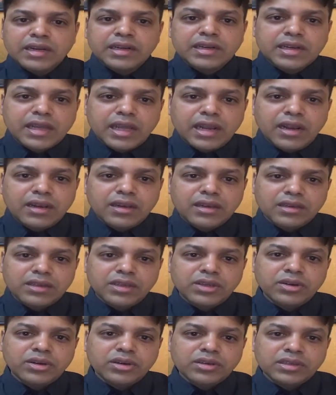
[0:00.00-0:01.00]
until
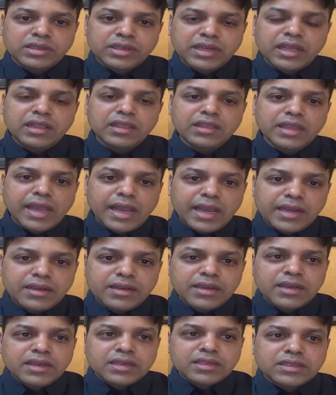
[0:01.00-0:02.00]
you know till
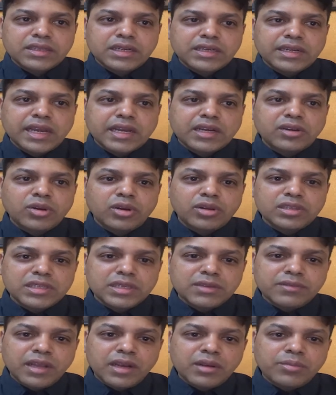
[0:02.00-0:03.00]
then the
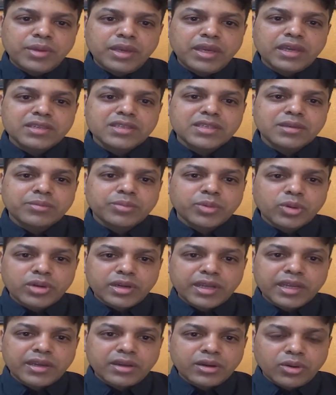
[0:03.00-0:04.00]
technology will be a
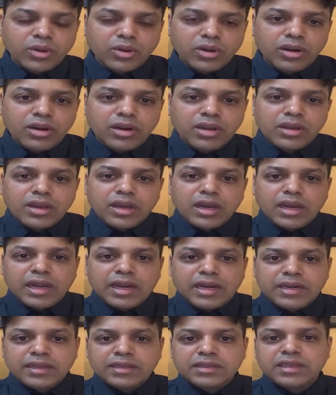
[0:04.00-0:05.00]
supporting role
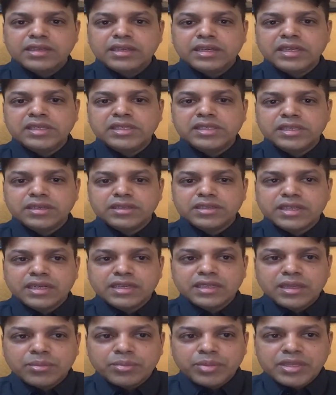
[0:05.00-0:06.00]
and the teachers
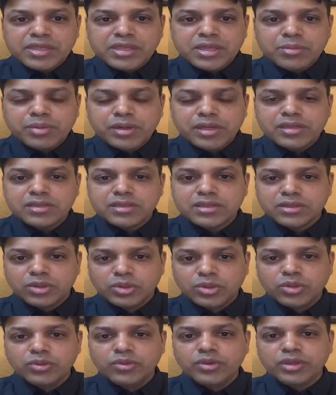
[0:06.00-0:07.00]
and the principals
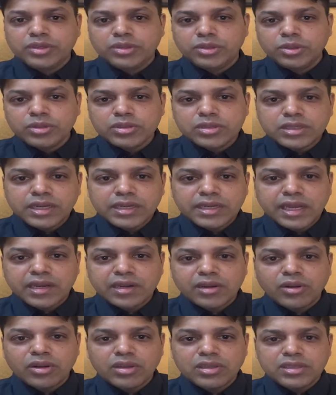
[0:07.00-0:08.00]
who use the
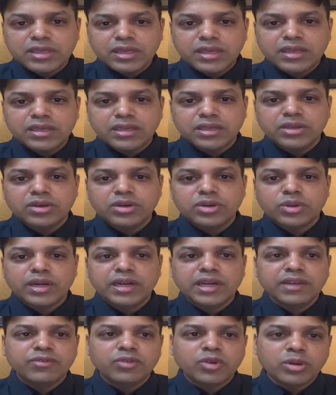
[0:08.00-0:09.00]
technology you know
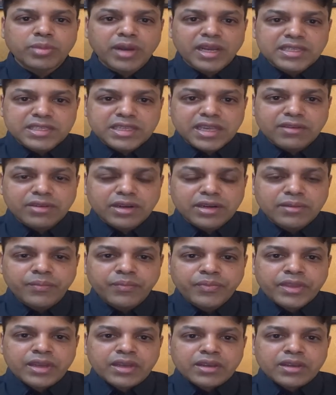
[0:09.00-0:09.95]
24 by 7